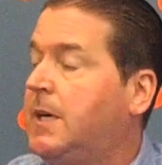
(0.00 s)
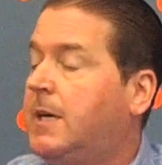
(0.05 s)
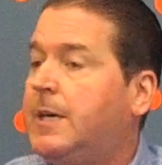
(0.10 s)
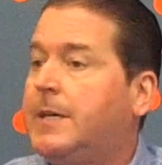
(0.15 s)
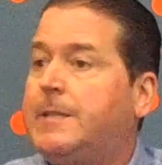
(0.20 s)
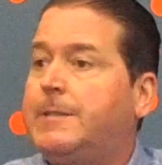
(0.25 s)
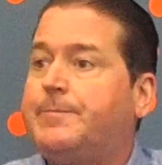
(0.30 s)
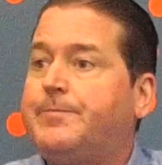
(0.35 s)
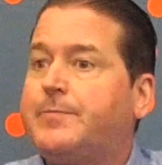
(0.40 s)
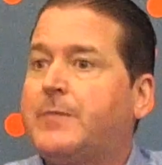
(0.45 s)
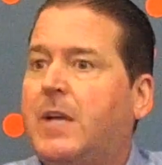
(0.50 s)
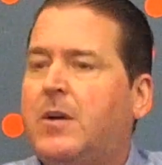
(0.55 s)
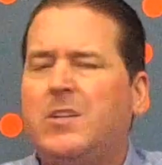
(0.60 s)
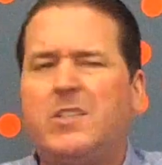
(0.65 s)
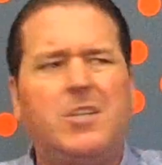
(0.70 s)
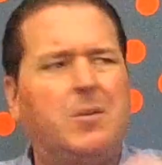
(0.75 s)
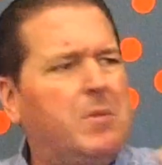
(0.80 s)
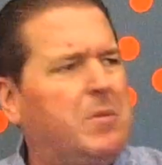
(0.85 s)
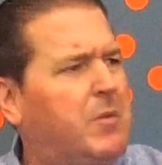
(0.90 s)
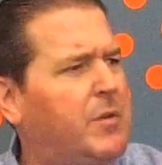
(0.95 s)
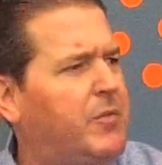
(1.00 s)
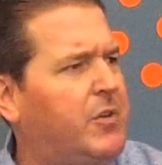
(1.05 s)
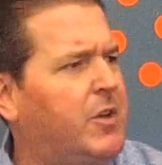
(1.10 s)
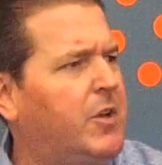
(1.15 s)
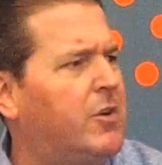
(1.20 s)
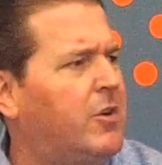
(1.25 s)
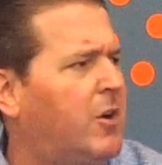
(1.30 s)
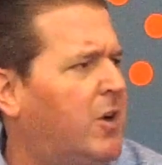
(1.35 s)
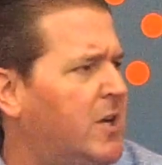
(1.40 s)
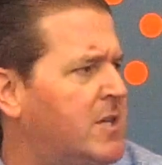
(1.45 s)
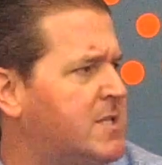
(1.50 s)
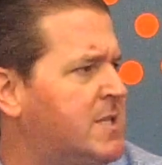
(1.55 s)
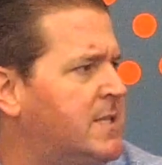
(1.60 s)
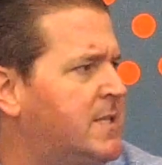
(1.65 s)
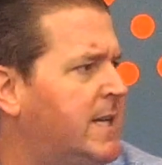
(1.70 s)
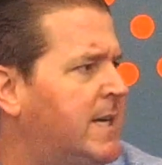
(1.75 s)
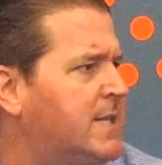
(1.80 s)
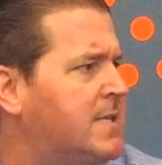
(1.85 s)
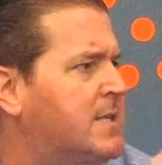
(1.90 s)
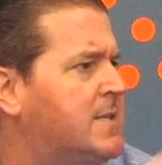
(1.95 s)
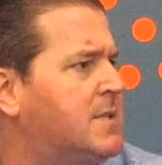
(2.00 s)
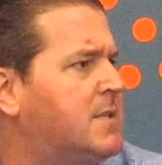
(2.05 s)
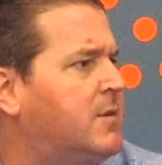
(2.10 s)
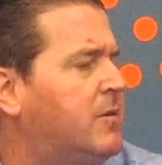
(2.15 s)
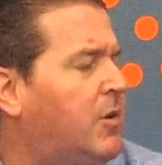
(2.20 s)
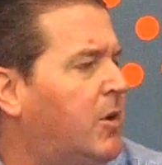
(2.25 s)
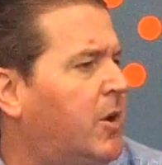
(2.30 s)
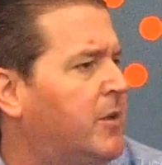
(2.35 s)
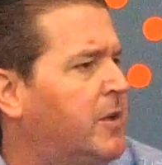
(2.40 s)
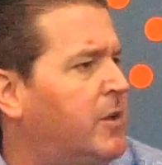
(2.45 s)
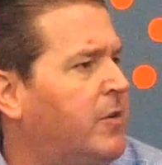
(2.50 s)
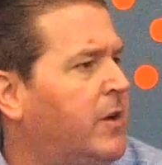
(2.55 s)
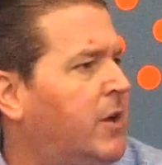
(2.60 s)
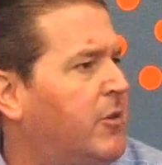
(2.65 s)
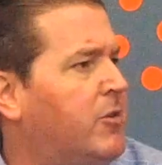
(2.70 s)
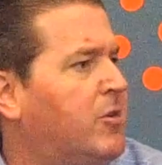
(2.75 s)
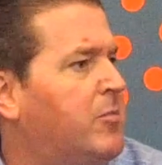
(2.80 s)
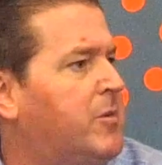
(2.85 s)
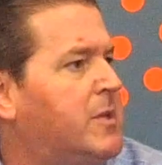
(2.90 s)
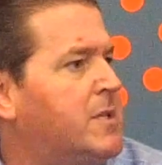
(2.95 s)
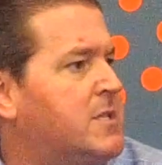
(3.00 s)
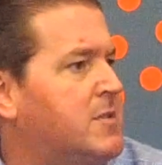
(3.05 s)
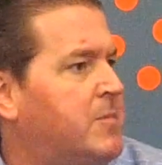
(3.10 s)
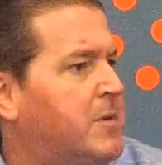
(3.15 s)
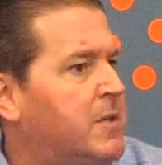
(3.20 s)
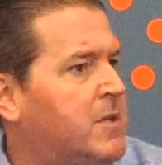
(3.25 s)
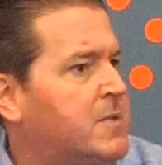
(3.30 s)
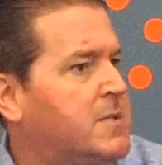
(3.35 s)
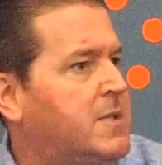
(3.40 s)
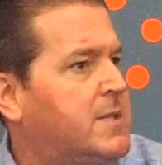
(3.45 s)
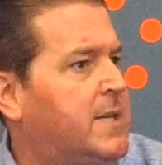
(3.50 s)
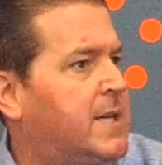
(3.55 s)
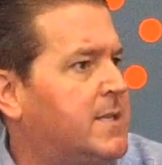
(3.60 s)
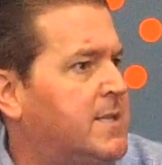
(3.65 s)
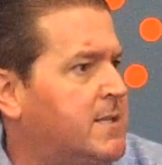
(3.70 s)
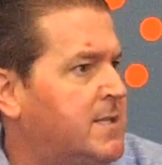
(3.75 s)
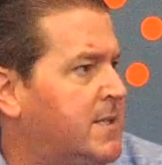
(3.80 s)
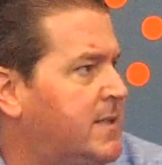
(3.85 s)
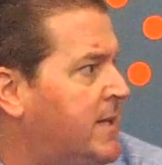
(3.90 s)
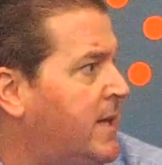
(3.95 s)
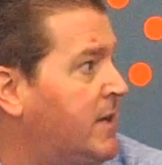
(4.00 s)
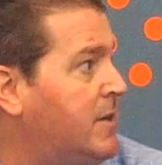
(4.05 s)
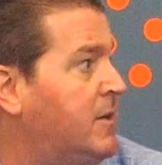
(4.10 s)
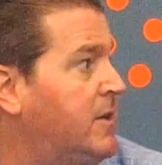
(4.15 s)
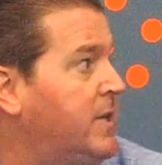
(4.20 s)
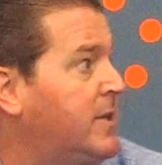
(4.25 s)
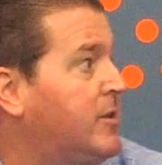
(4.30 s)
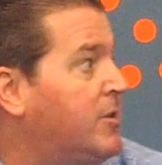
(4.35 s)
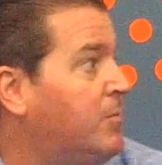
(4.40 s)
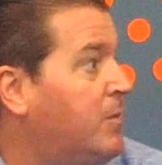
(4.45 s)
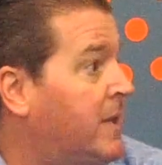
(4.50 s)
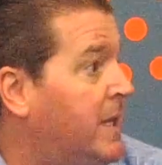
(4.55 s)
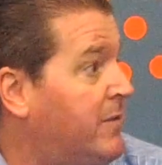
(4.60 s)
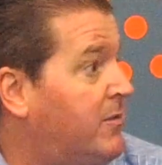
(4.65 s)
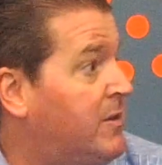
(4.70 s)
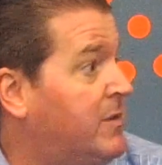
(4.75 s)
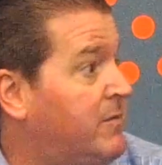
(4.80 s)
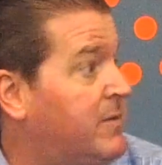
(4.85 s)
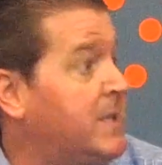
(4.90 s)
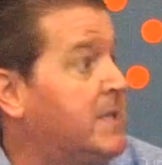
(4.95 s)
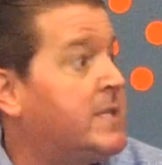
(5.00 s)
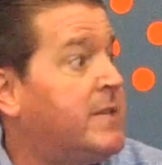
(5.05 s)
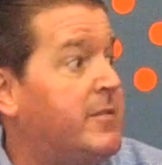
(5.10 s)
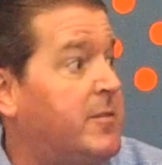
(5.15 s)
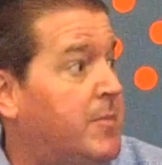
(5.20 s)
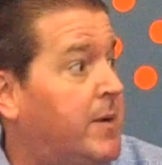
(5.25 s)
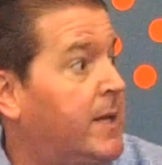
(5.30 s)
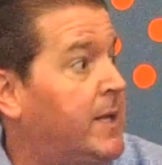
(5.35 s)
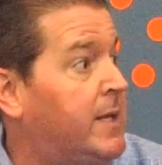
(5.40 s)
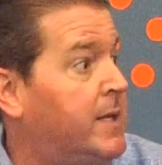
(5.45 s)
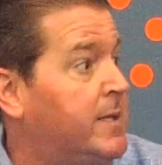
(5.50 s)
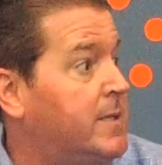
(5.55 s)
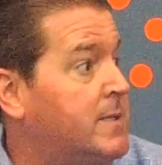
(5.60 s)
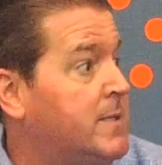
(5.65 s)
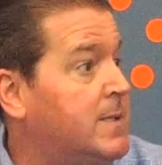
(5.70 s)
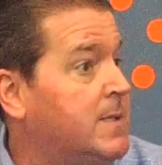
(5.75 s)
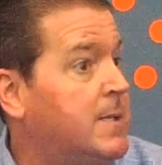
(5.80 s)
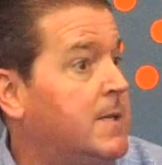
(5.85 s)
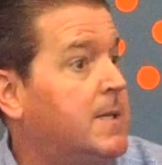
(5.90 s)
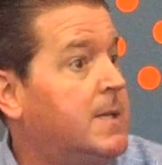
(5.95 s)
I always tell people if you go to Austin, Texas, the on-the-ground urbanism in Austin, Texas isn't that good either, but they've convinced everybody it is.